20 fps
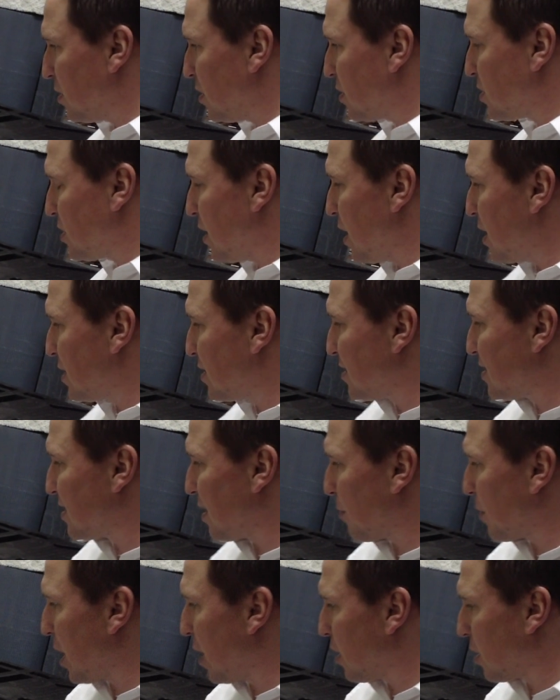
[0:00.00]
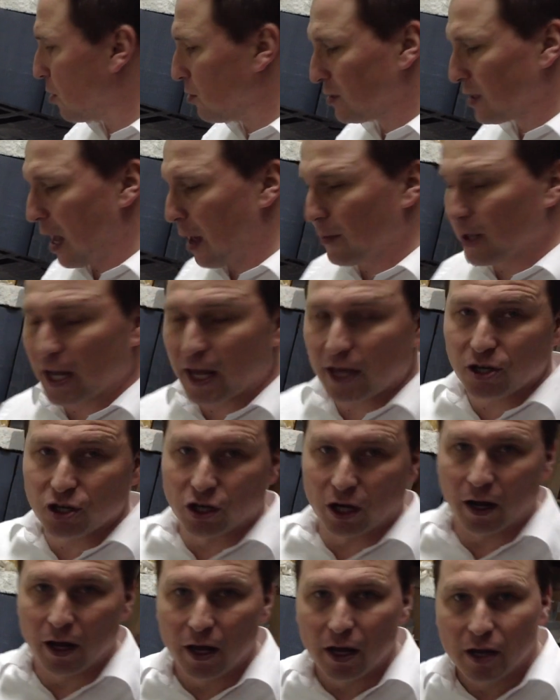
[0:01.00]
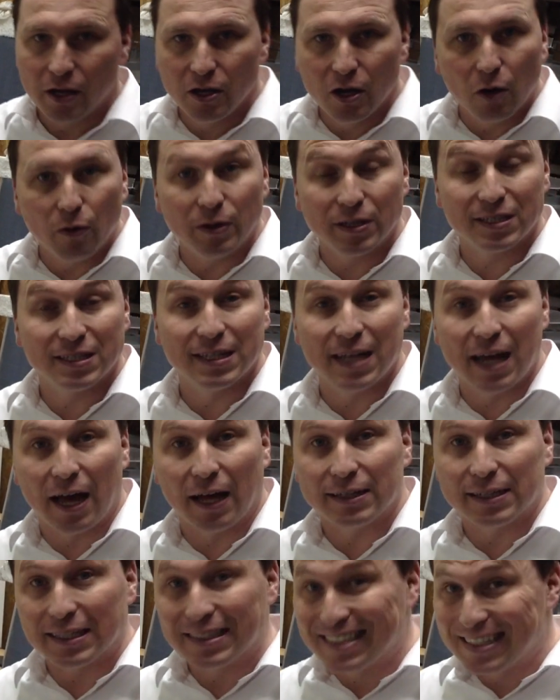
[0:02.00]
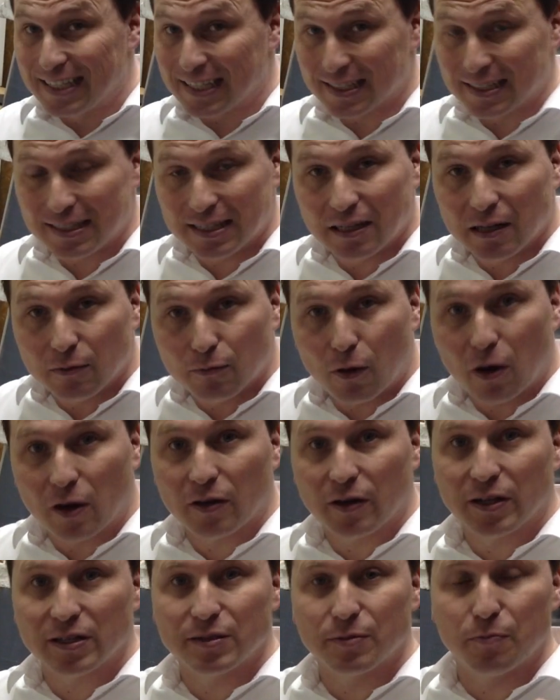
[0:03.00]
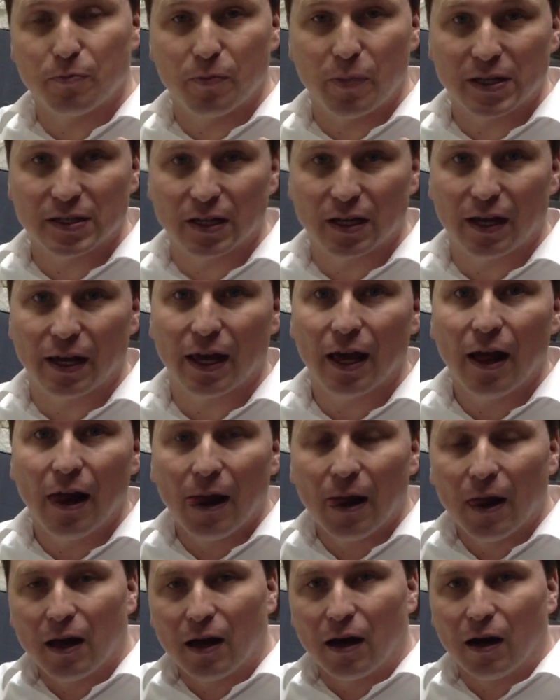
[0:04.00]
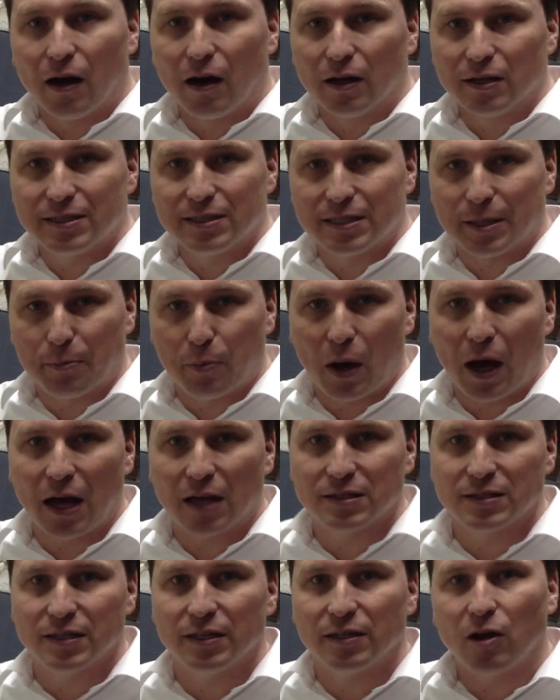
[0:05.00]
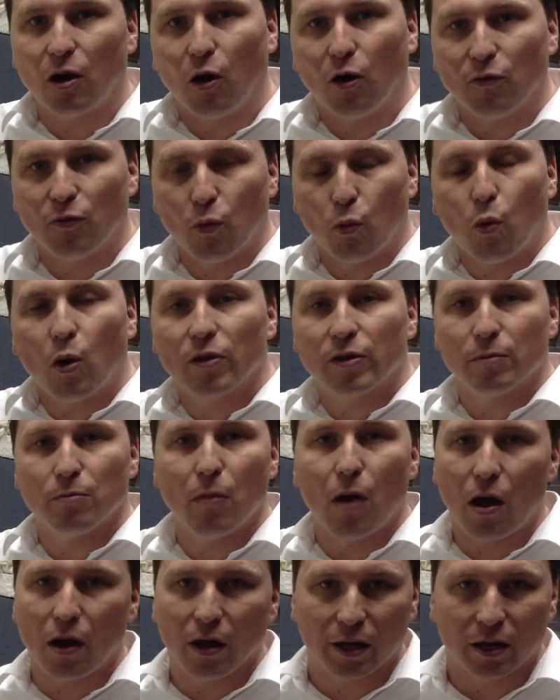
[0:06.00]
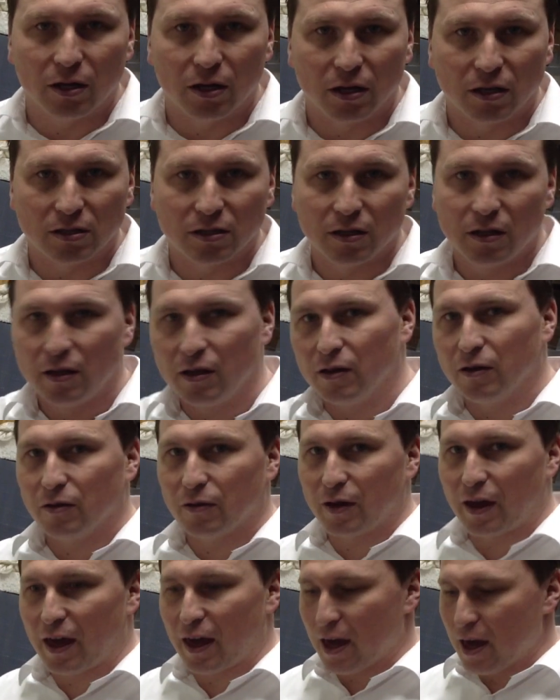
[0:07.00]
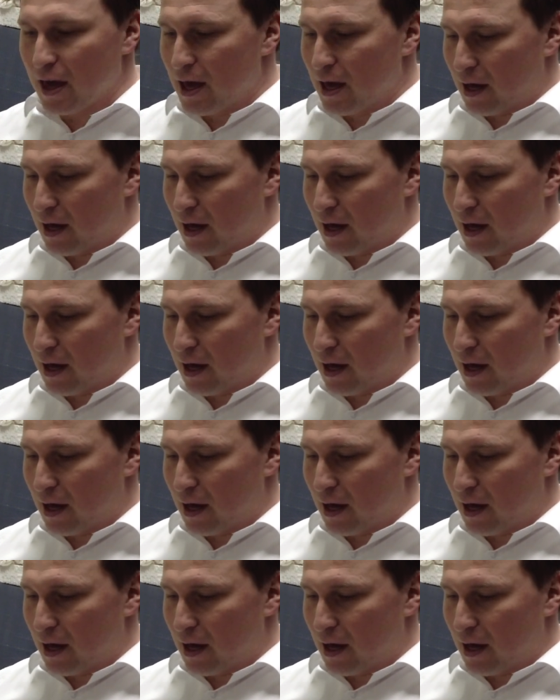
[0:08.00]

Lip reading: isn't that some kind of contamination? No, it's not. It's distilled water. It's basically a deposit of water molecule. Okay,